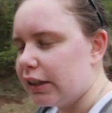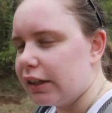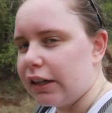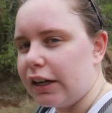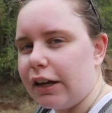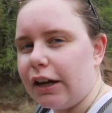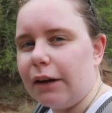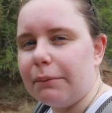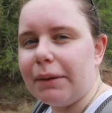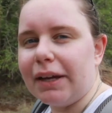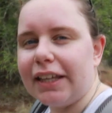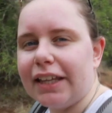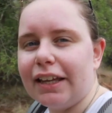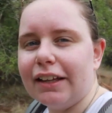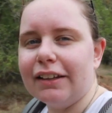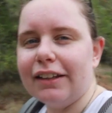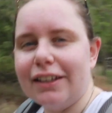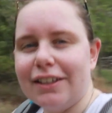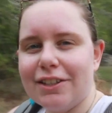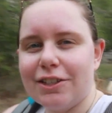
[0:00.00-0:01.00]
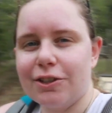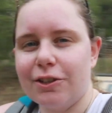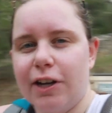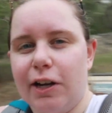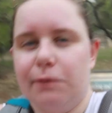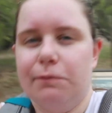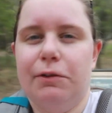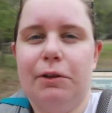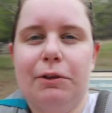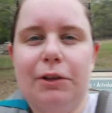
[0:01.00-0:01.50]
on my kit lens, so now
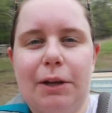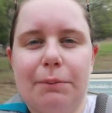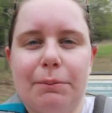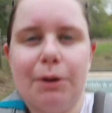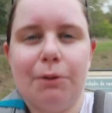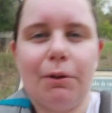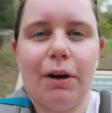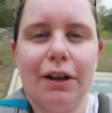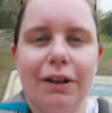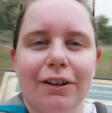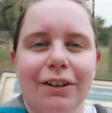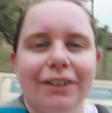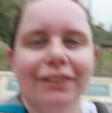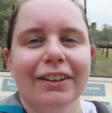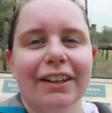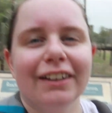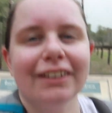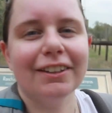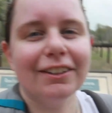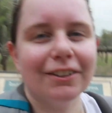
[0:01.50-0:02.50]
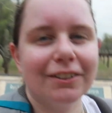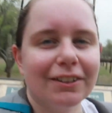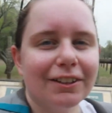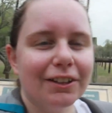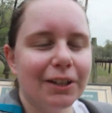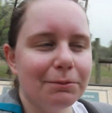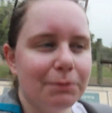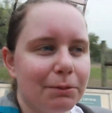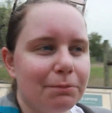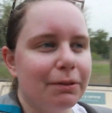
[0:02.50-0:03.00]
I'm filming on my wide lens, so it's a
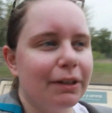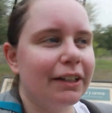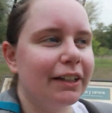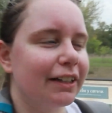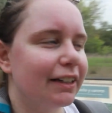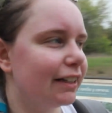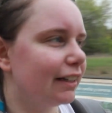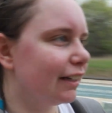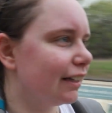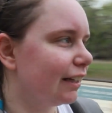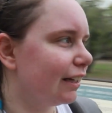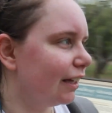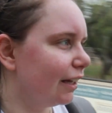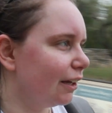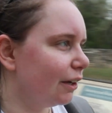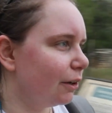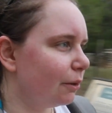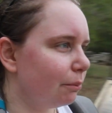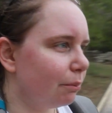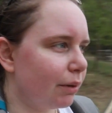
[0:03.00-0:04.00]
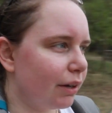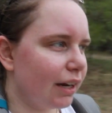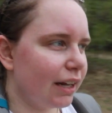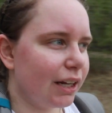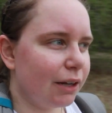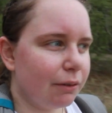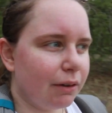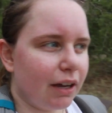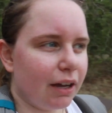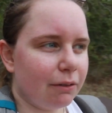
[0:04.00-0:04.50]
little bit better. But
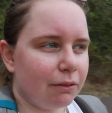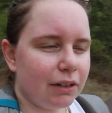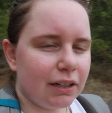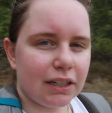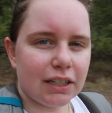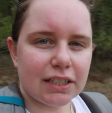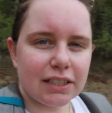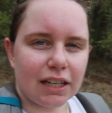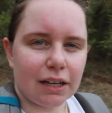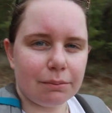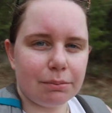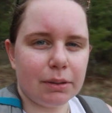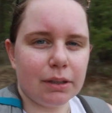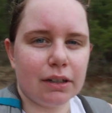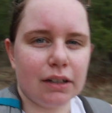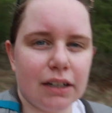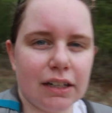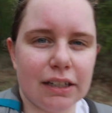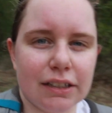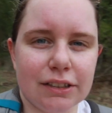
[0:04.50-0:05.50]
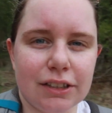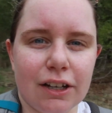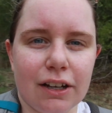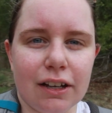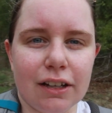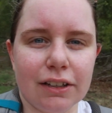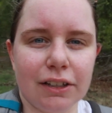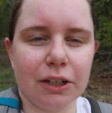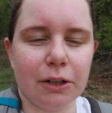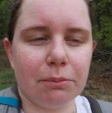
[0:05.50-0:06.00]
anyway, I wanted to stop here and talk
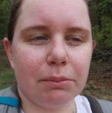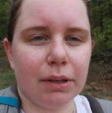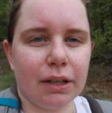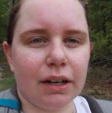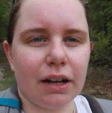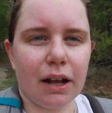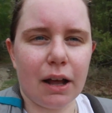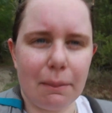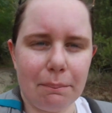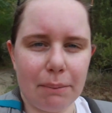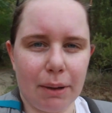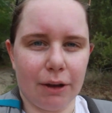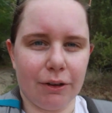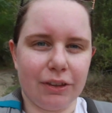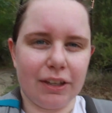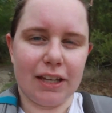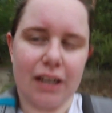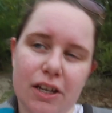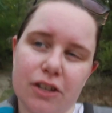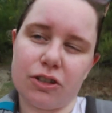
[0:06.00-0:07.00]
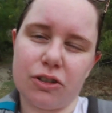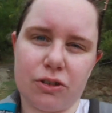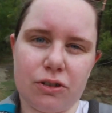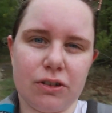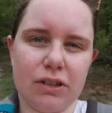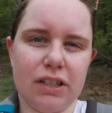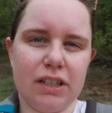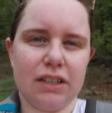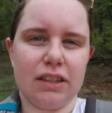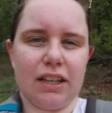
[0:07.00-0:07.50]
a little bit about the
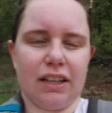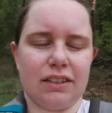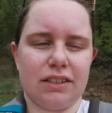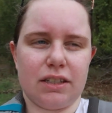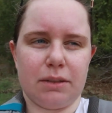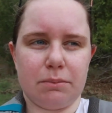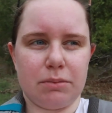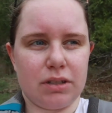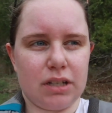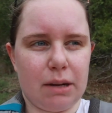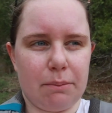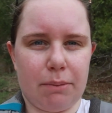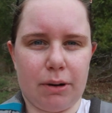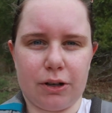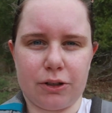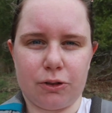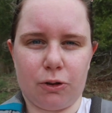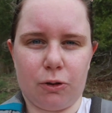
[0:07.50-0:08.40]
history that some state parks